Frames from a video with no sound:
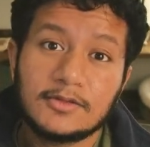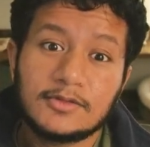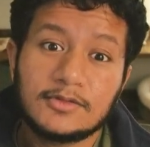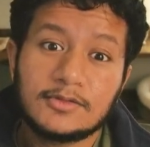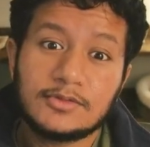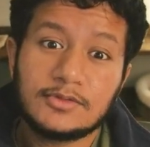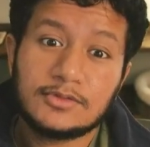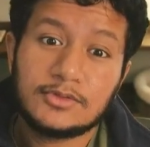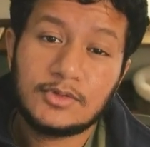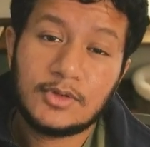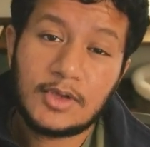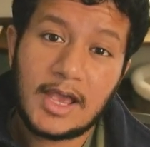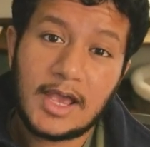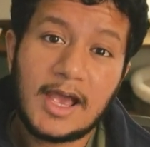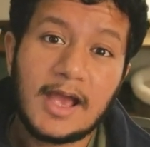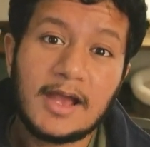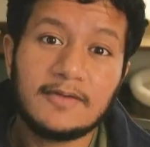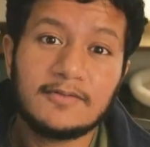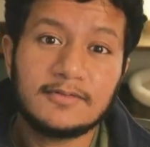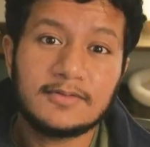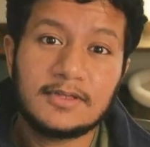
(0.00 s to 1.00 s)
to
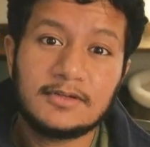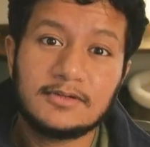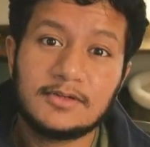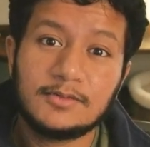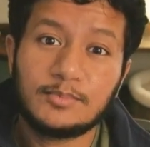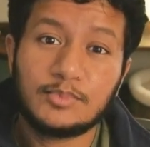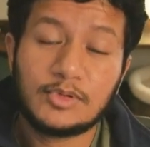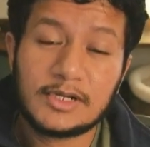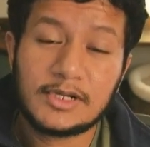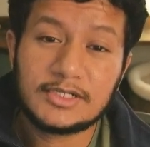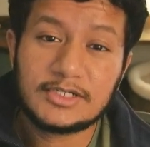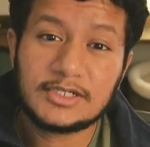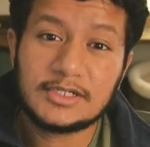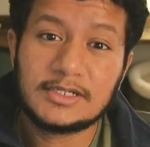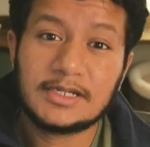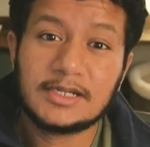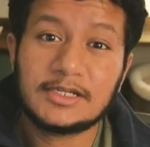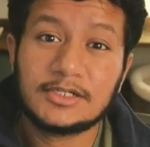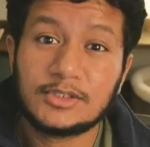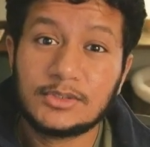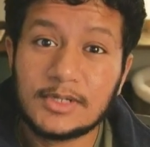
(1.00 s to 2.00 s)
have their depression
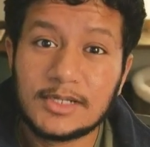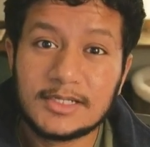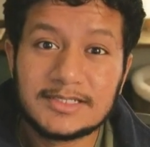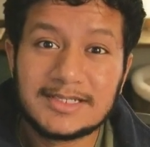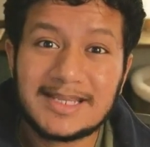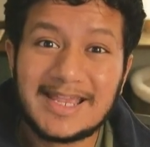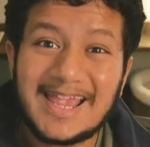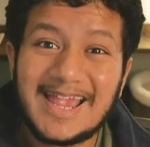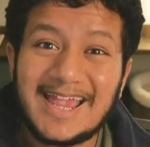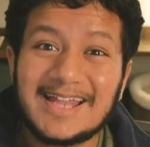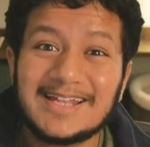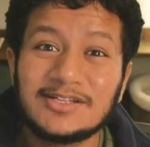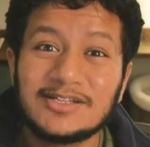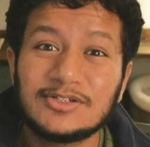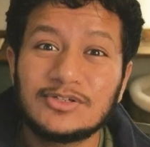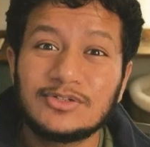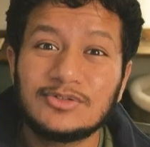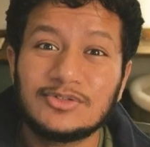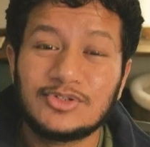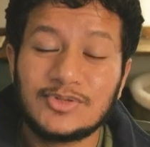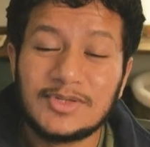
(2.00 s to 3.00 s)
addressed and to
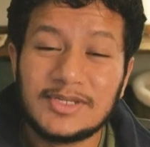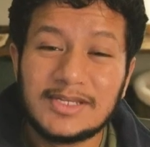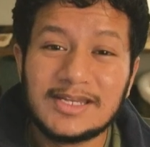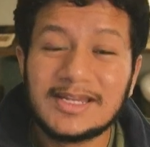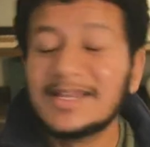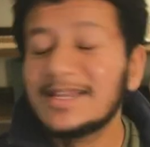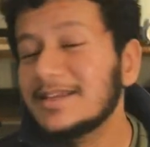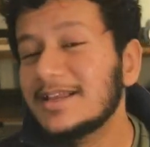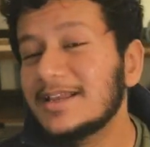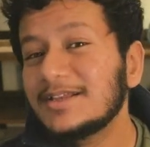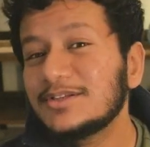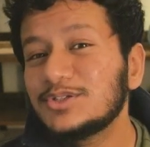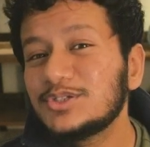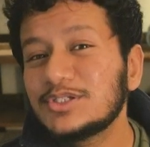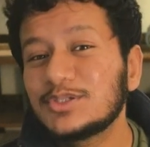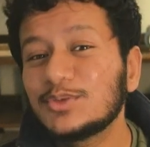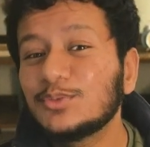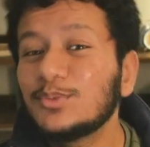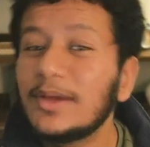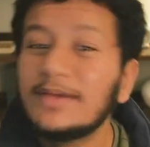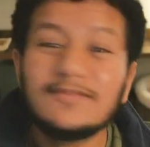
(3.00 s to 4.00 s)
treat it and not to just
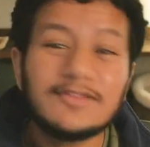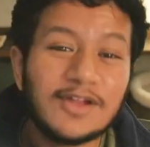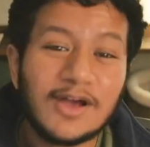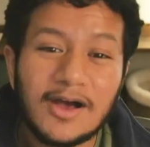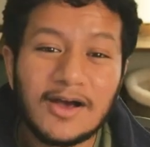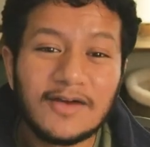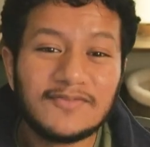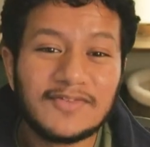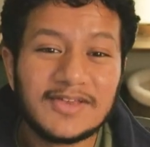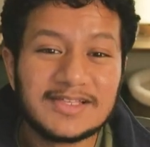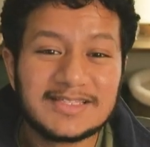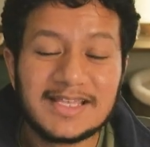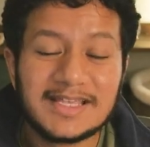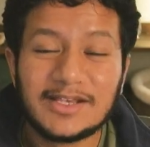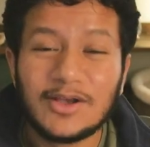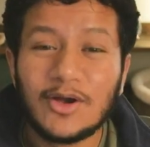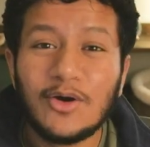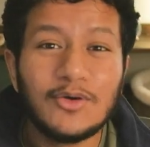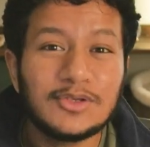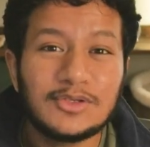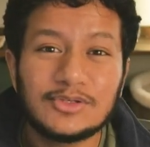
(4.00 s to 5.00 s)
wave it off as like oh
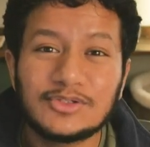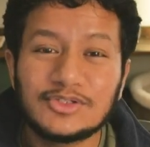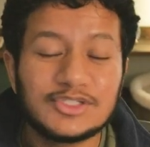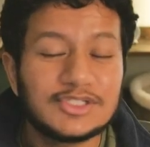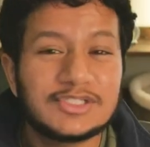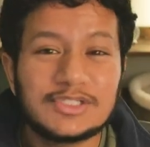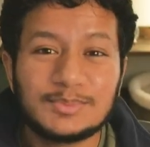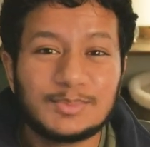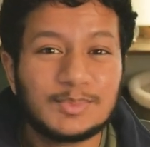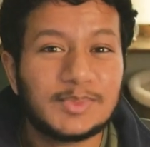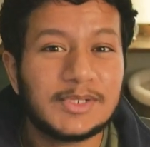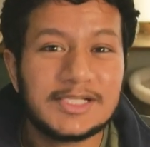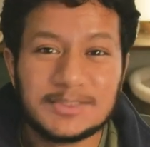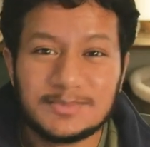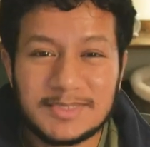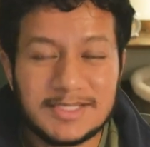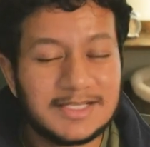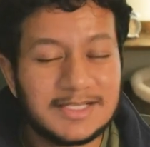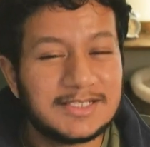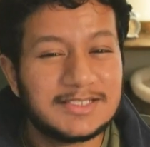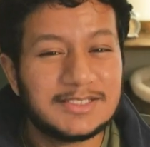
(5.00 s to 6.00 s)
you're just depressed
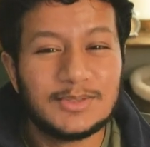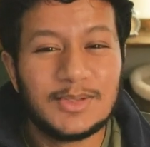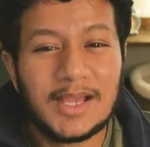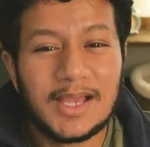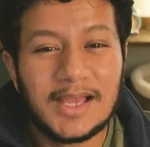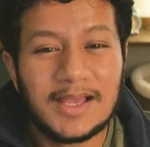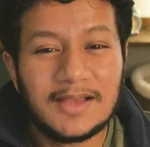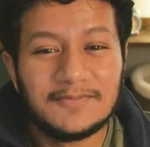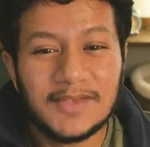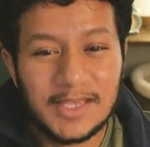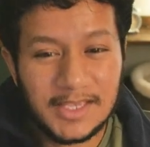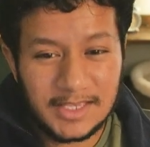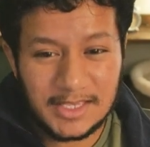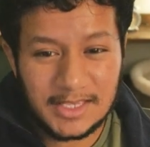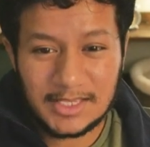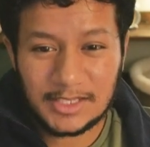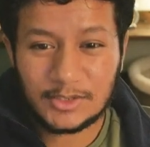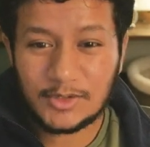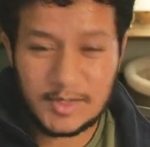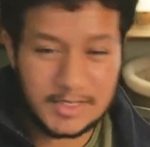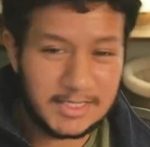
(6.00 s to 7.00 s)
because you have
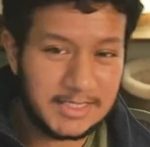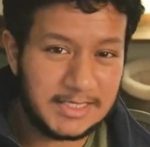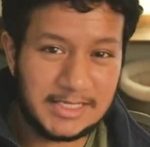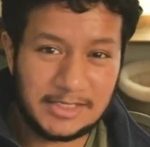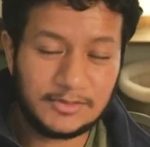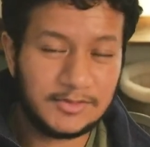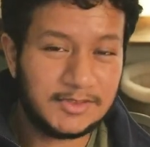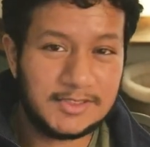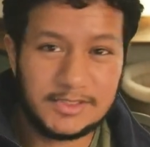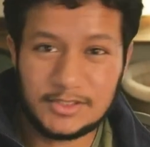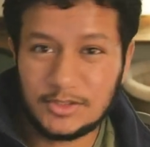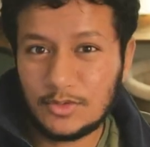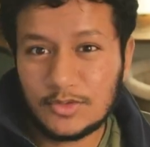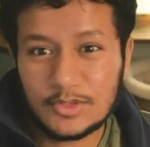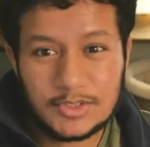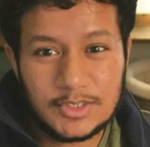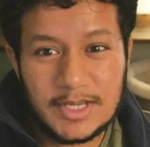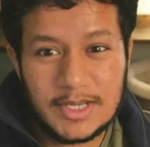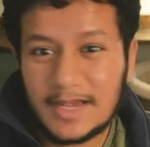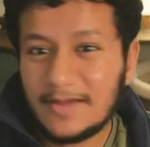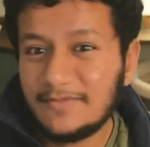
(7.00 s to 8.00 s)
chronic illness or you
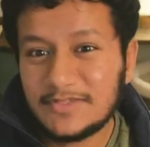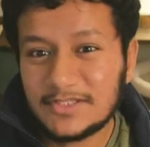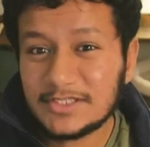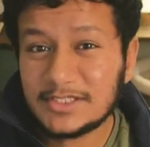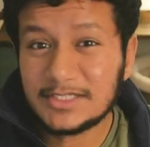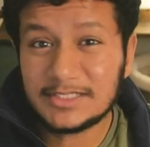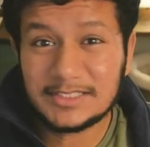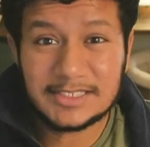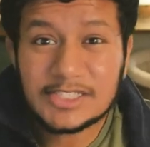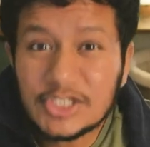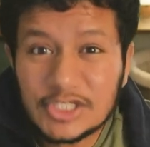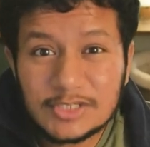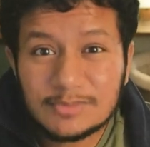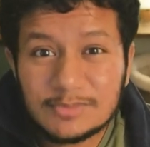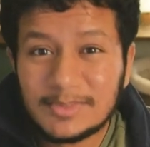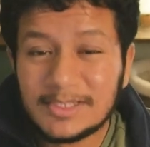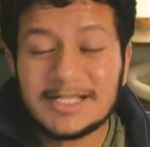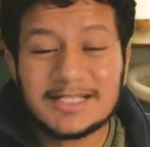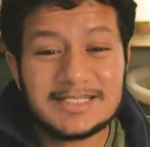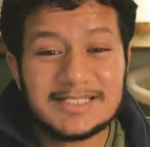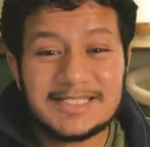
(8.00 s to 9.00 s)
have this condition
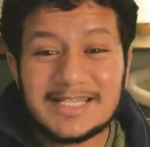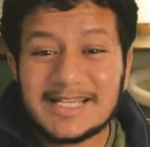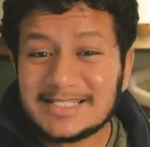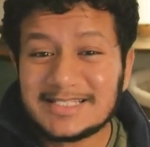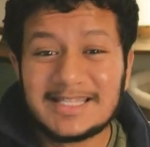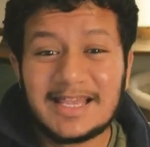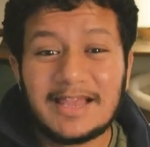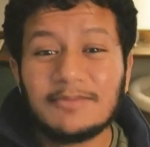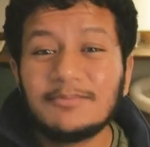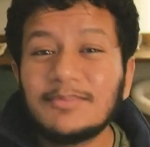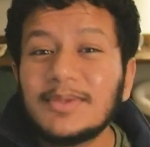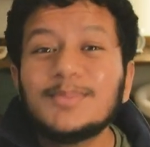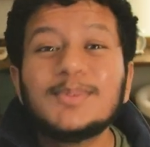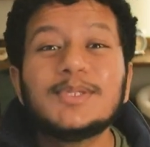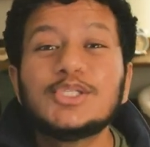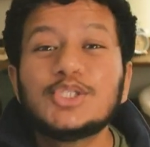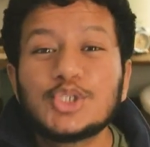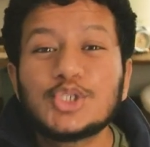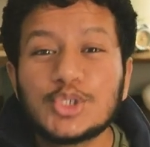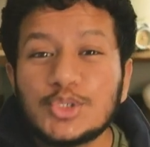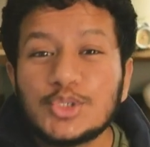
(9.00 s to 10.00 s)
because yes that may be
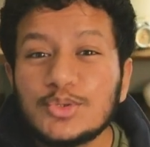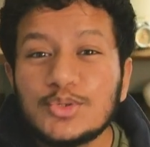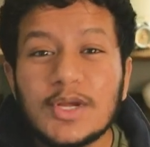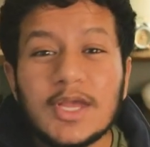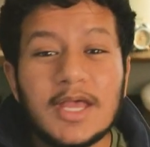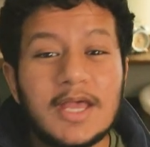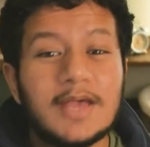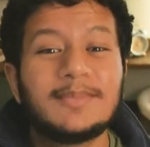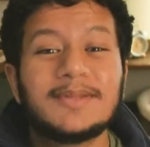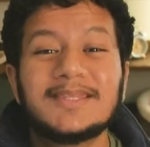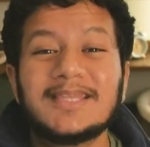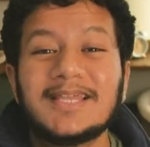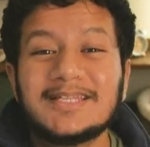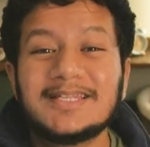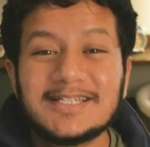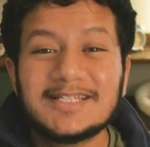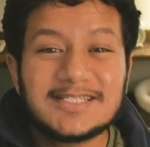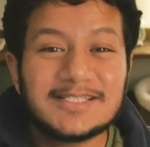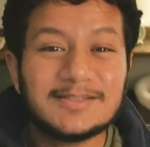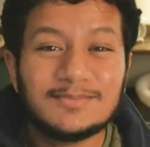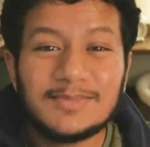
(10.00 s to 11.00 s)
true but that
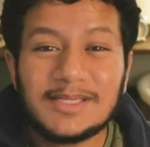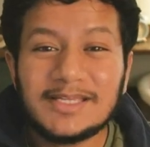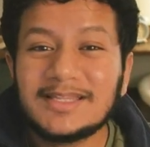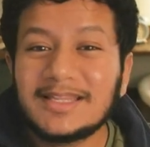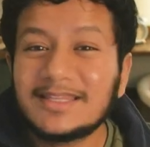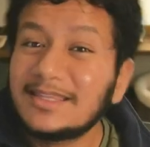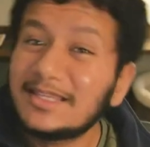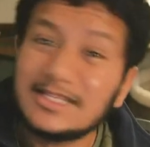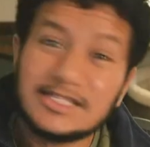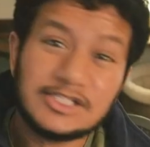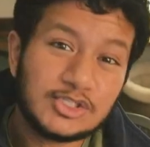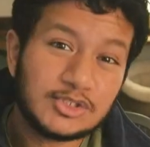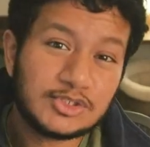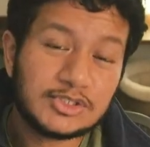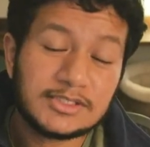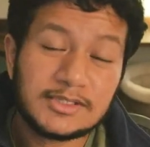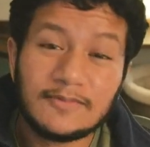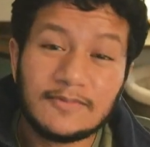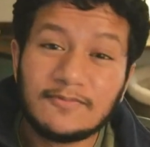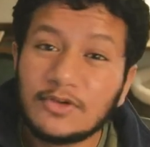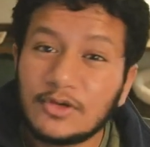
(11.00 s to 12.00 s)
doesn't mean that they should
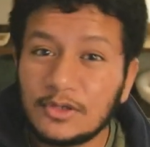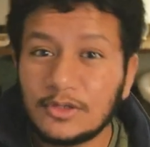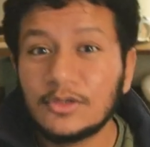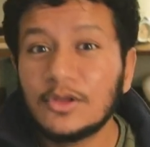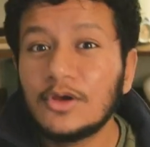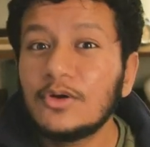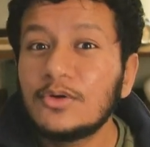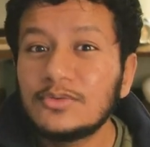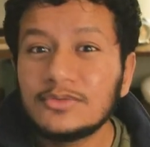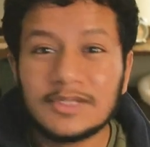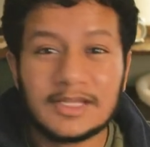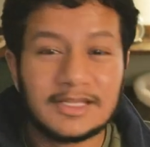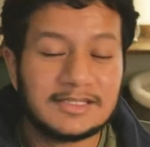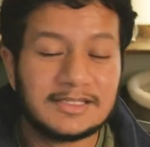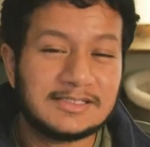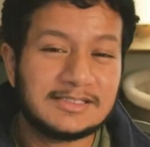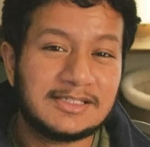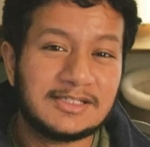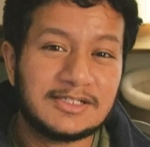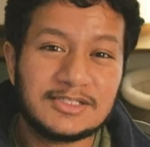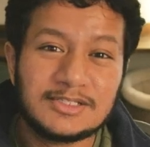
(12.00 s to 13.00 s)
suffer alone and it
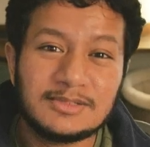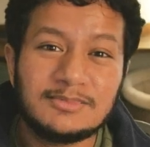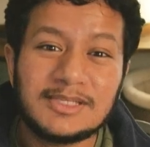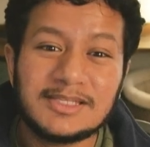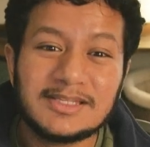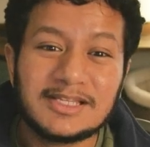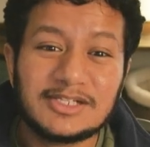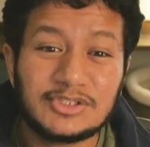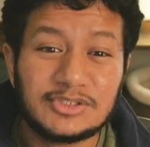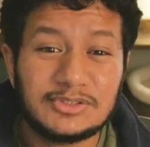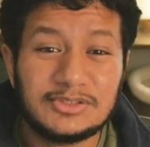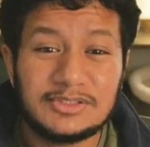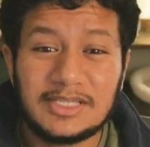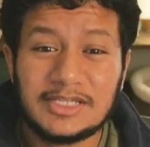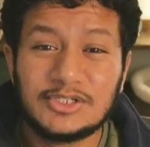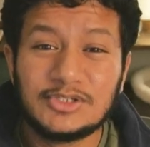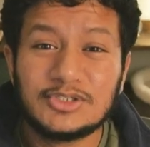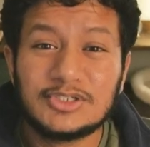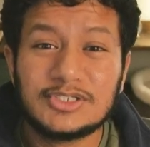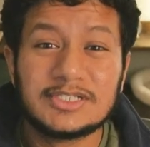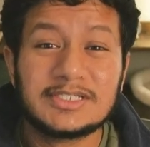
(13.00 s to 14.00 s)
doesn't mean that they should
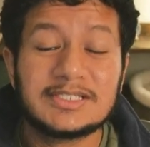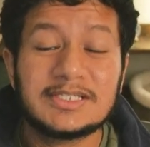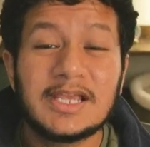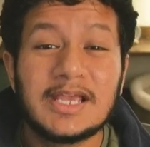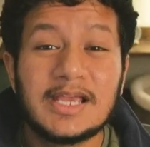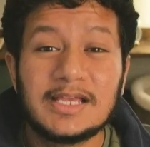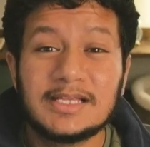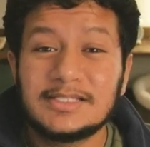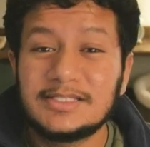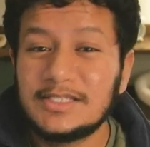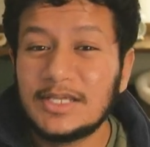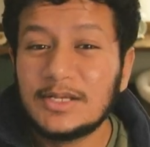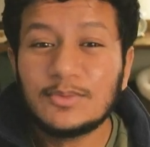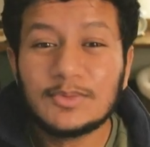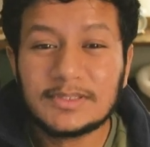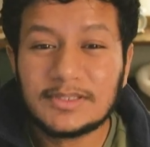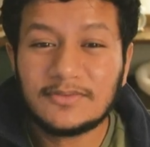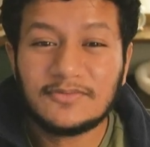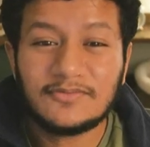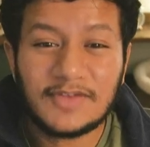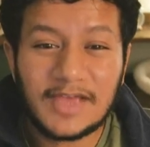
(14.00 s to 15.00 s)
just deal with the
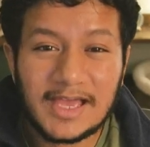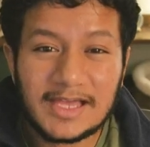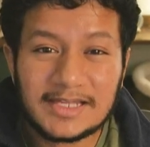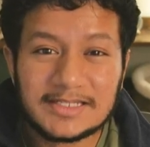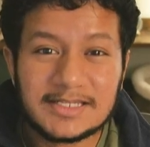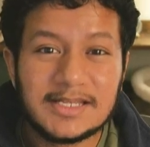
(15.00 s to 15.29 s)
fact